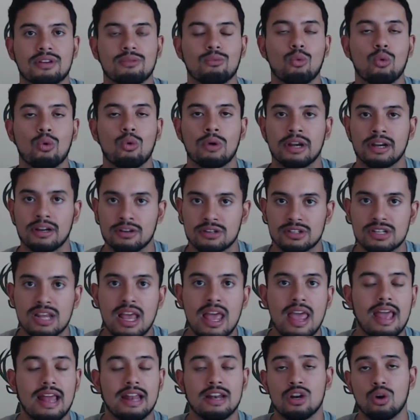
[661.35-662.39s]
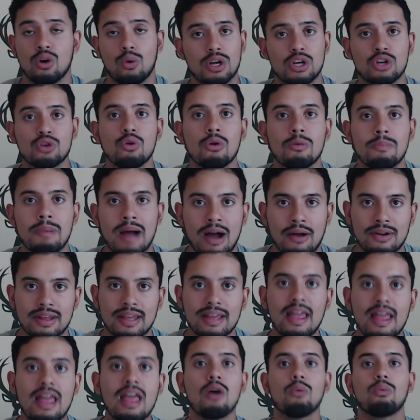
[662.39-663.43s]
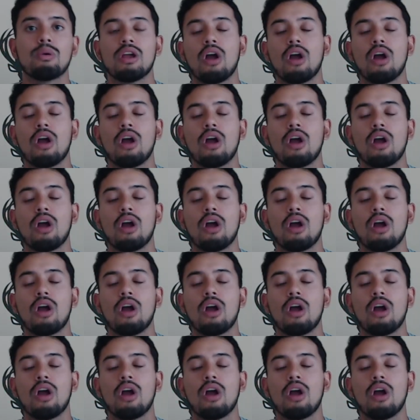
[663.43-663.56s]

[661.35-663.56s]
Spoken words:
Warriors, and no one knew about it. We